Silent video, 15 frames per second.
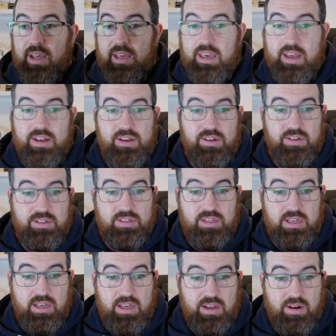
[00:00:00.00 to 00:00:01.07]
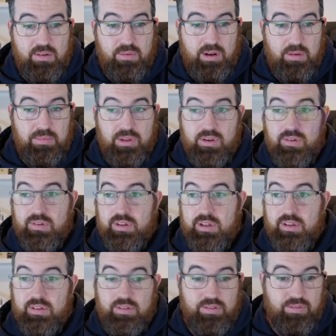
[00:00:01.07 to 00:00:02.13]
Again, you can see here what I'm doing
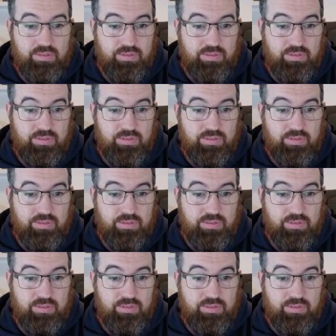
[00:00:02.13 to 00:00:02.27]
is,